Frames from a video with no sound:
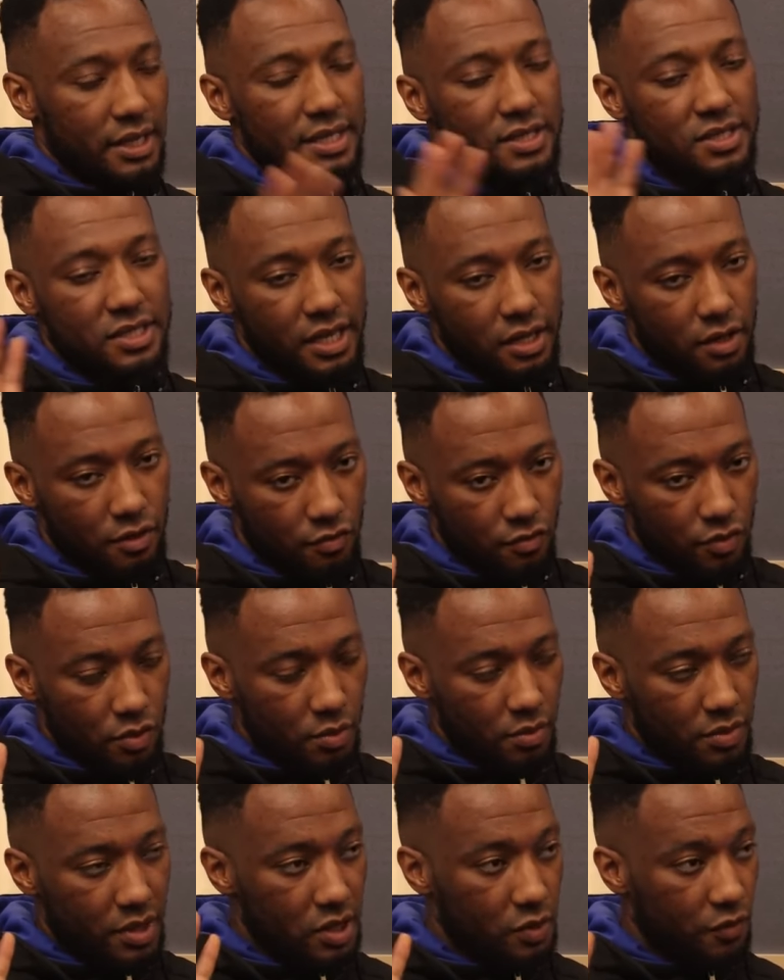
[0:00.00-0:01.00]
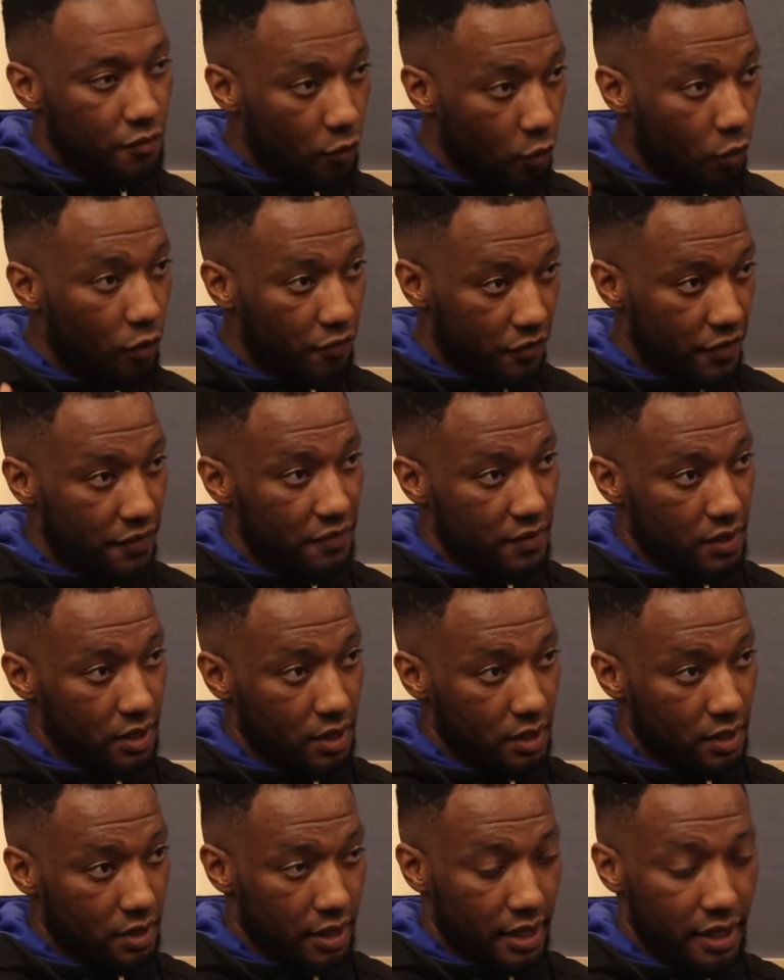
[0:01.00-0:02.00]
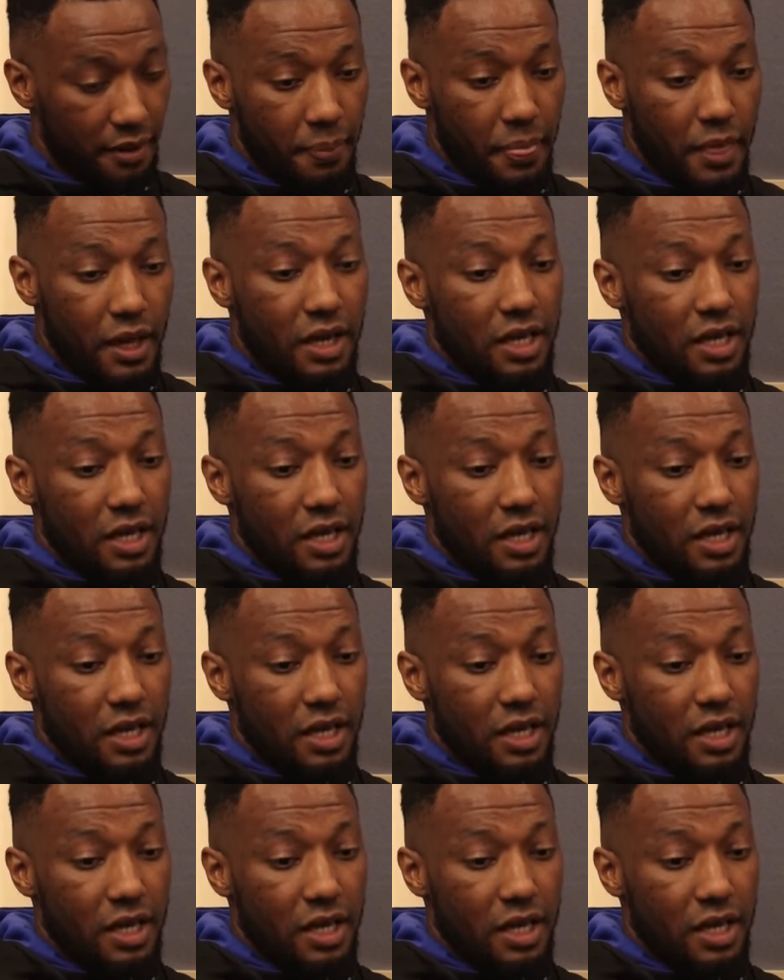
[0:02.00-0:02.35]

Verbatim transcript: let's say the room is 450, yeah,